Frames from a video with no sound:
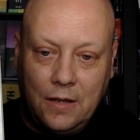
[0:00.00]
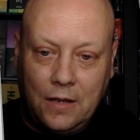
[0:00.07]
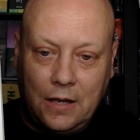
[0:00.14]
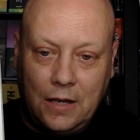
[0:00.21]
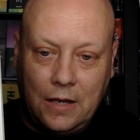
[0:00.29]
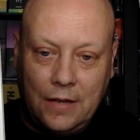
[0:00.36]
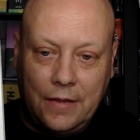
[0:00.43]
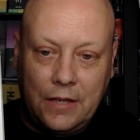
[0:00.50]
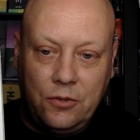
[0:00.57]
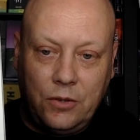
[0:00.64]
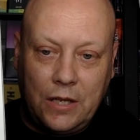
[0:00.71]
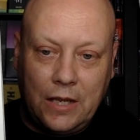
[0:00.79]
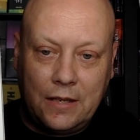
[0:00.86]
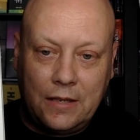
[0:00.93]
Then
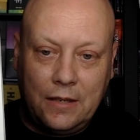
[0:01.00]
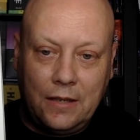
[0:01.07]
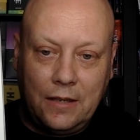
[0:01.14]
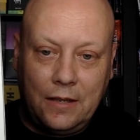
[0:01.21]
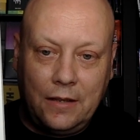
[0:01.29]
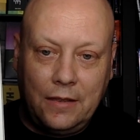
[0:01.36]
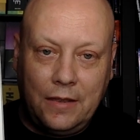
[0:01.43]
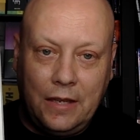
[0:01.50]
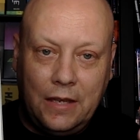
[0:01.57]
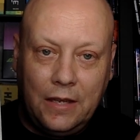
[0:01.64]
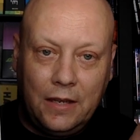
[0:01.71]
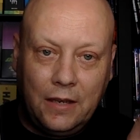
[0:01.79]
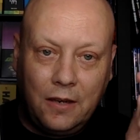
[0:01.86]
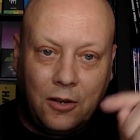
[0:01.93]
you get
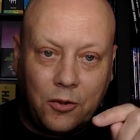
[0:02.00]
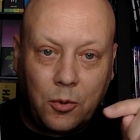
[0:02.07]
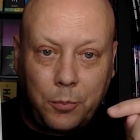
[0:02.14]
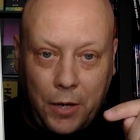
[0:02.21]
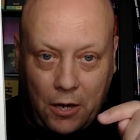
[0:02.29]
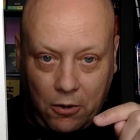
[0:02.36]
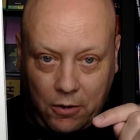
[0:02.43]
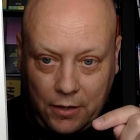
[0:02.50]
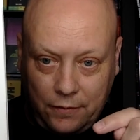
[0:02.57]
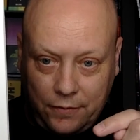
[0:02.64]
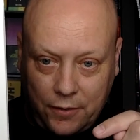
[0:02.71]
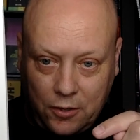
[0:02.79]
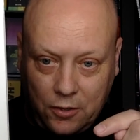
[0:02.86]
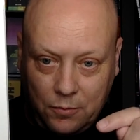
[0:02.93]
the other parody
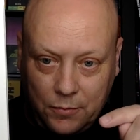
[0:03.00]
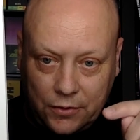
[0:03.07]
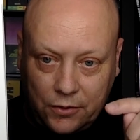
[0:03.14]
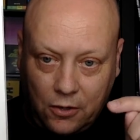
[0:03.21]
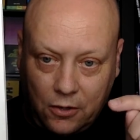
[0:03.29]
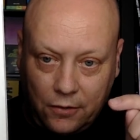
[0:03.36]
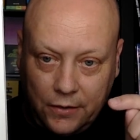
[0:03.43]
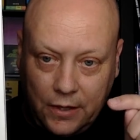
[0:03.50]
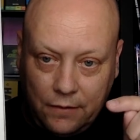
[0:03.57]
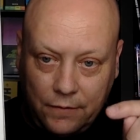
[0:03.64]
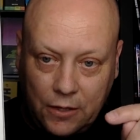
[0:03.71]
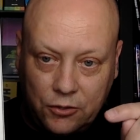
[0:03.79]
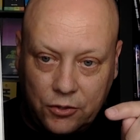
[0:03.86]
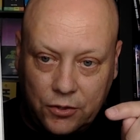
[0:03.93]
film. It's called The
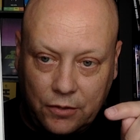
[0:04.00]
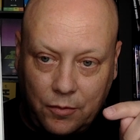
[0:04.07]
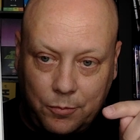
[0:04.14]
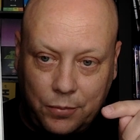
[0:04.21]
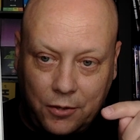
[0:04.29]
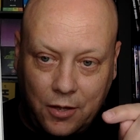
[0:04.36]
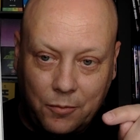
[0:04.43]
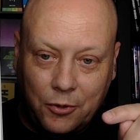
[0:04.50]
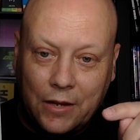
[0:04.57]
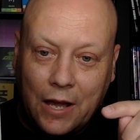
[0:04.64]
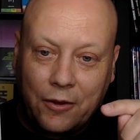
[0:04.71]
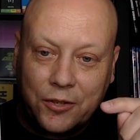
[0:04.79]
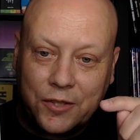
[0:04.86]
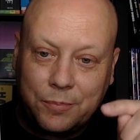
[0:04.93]
Adventures of a Plumber
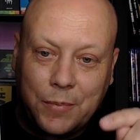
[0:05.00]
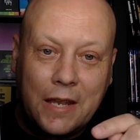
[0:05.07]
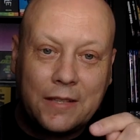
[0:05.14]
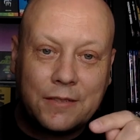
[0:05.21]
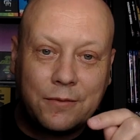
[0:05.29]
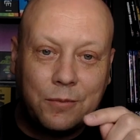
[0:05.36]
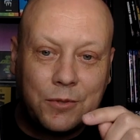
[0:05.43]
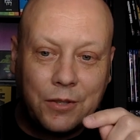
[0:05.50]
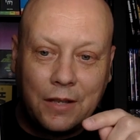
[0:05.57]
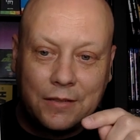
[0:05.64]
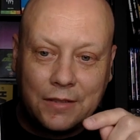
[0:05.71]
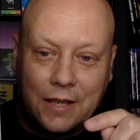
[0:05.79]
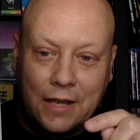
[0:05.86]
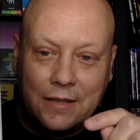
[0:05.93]
in Outer Space from
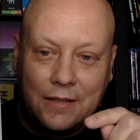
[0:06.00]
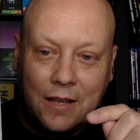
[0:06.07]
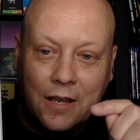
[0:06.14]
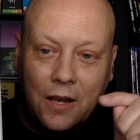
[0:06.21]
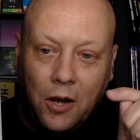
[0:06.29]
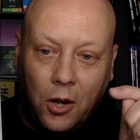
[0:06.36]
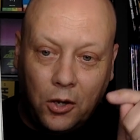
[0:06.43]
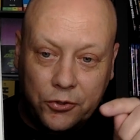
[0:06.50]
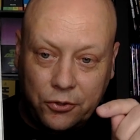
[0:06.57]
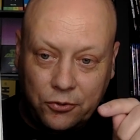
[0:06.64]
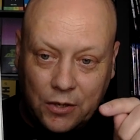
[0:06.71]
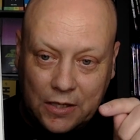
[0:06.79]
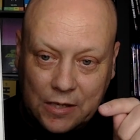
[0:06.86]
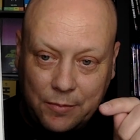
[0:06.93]
2008,
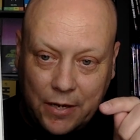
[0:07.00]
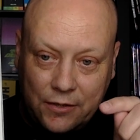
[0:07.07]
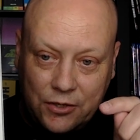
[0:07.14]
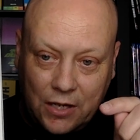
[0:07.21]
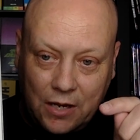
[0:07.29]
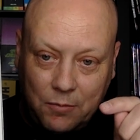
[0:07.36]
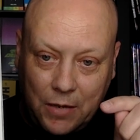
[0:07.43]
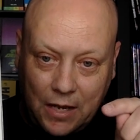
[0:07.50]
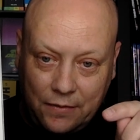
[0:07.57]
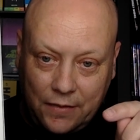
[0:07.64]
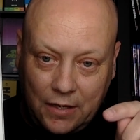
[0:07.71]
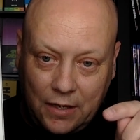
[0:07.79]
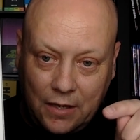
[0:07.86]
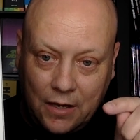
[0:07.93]
also directed by Jan
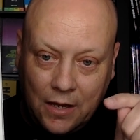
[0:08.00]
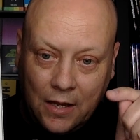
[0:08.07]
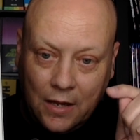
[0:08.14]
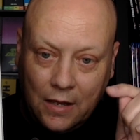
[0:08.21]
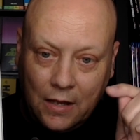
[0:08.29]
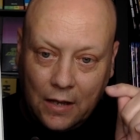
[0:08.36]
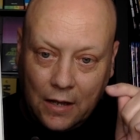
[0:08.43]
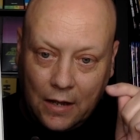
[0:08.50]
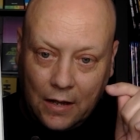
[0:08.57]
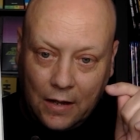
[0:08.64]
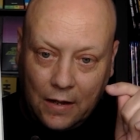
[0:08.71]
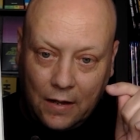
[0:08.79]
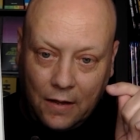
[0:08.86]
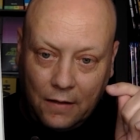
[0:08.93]
Manthe.
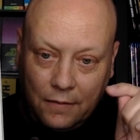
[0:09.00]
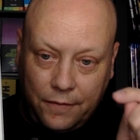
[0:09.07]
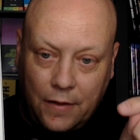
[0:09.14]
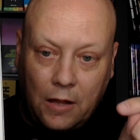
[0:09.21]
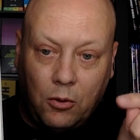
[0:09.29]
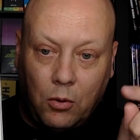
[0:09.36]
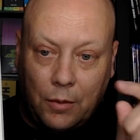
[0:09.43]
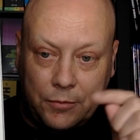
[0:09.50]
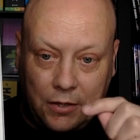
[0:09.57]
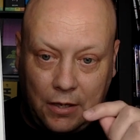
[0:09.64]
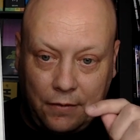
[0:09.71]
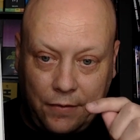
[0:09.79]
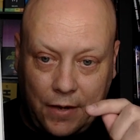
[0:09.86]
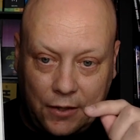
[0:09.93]
Follow-up to
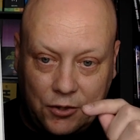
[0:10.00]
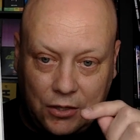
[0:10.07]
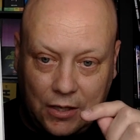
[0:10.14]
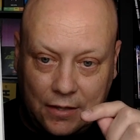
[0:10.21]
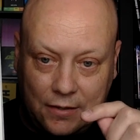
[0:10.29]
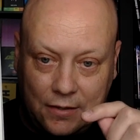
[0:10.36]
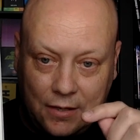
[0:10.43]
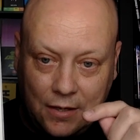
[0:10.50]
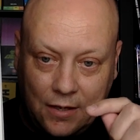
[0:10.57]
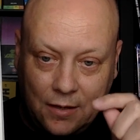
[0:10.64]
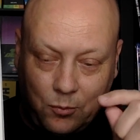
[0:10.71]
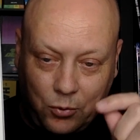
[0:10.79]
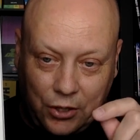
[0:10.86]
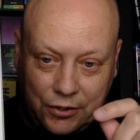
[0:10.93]
the affectionate
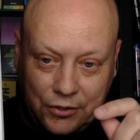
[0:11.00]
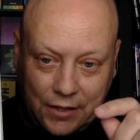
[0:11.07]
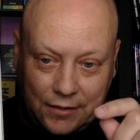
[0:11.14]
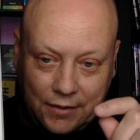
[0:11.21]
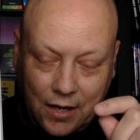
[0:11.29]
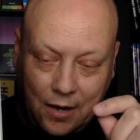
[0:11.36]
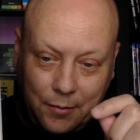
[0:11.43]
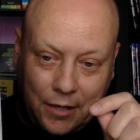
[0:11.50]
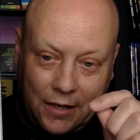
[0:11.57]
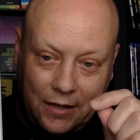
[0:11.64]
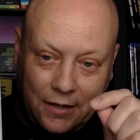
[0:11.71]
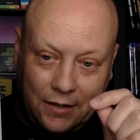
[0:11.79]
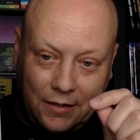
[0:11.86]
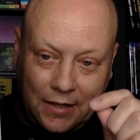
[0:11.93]
British sex
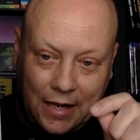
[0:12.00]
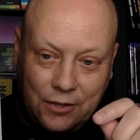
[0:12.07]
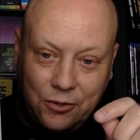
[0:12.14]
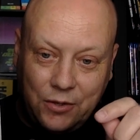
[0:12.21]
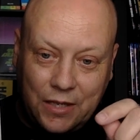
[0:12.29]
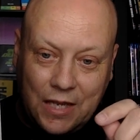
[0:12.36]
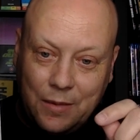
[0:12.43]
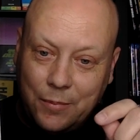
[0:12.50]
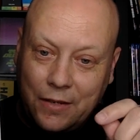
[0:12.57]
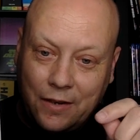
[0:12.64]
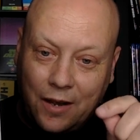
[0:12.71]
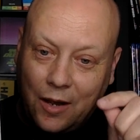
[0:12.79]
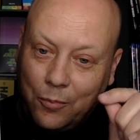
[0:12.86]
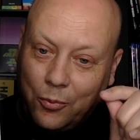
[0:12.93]
comedy Can You Keep
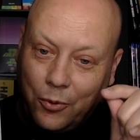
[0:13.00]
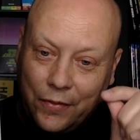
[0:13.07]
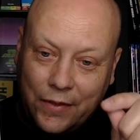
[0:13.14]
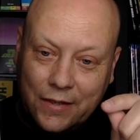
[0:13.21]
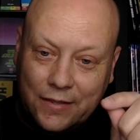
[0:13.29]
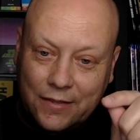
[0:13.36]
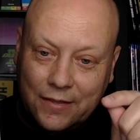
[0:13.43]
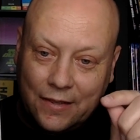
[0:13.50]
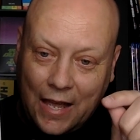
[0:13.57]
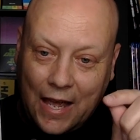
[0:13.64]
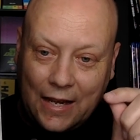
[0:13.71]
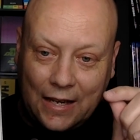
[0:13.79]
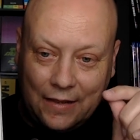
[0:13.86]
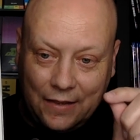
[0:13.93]
It Up With This,
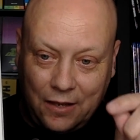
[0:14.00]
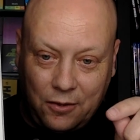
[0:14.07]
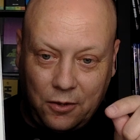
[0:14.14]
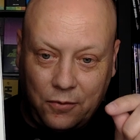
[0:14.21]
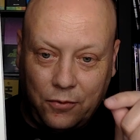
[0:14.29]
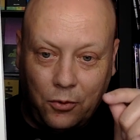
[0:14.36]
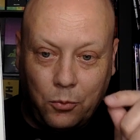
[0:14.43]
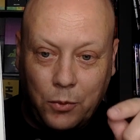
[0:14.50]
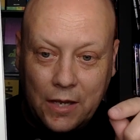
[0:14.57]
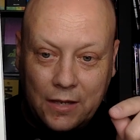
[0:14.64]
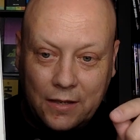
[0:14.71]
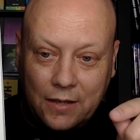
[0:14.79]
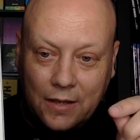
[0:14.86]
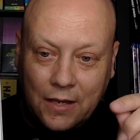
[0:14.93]
That, and the Other for a
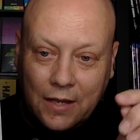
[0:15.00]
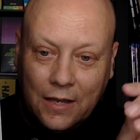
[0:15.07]
Week,